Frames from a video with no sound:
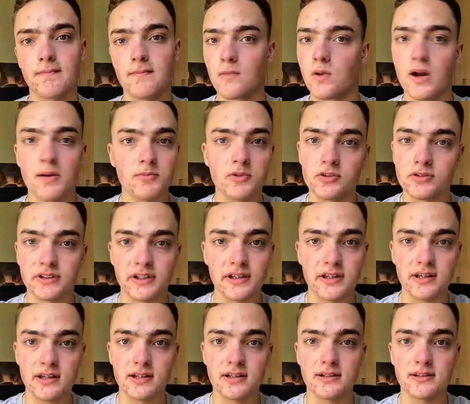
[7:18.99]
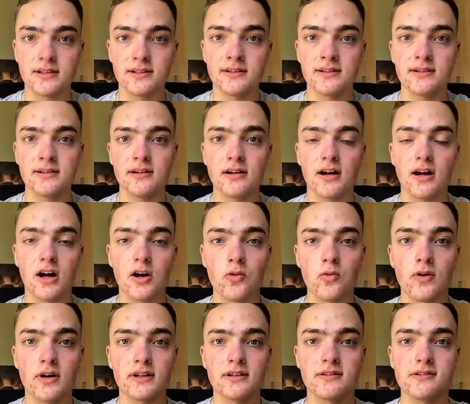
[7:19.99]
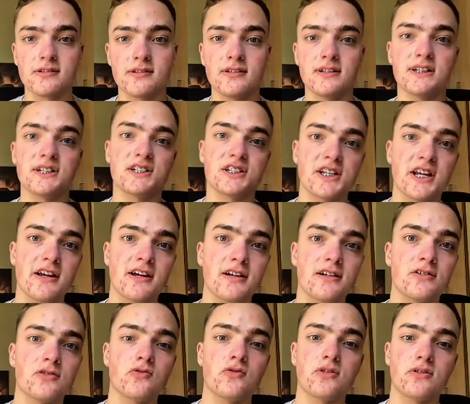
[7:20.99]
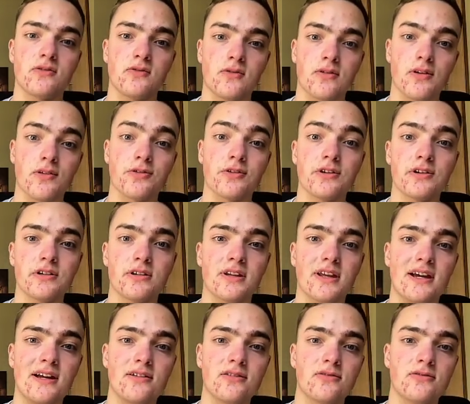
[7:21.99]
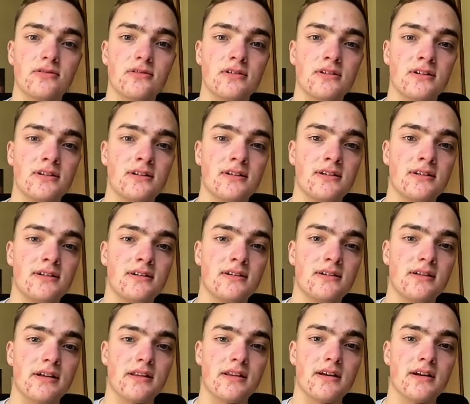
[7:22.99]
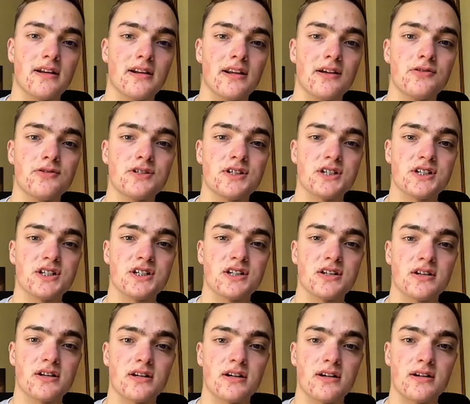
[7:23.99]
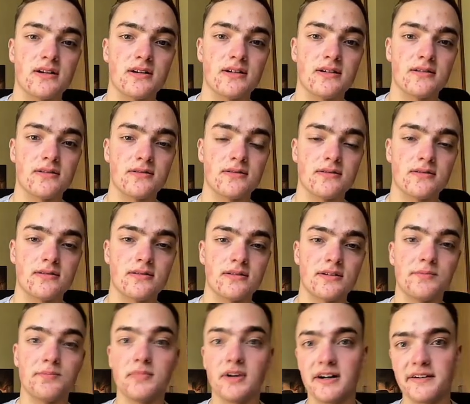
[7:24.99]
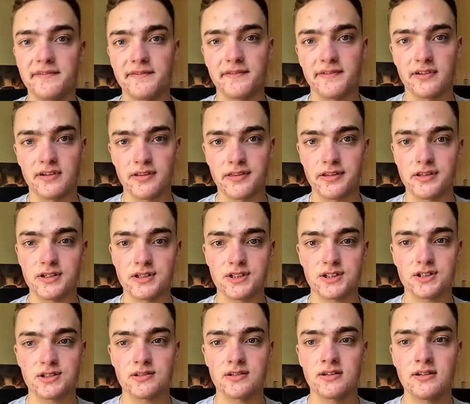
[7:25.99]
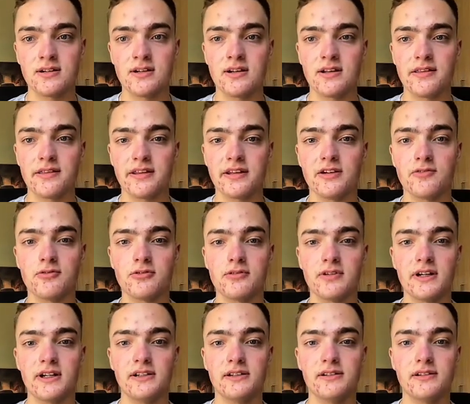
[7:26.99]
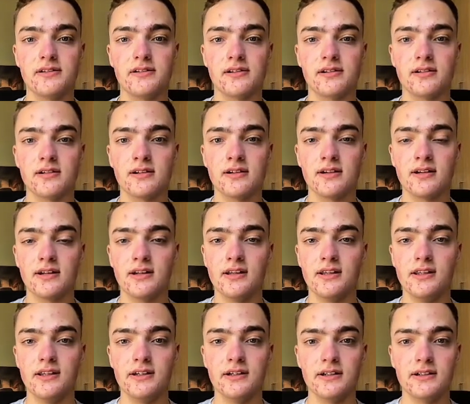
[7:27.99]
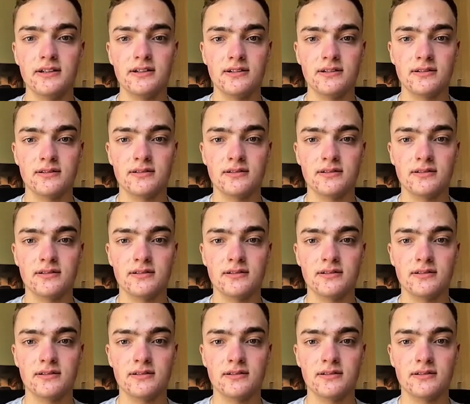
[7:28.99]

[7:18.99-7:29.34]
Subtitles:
I'm not taking it. I want a second or a third candle closes above this. Then I will enter here.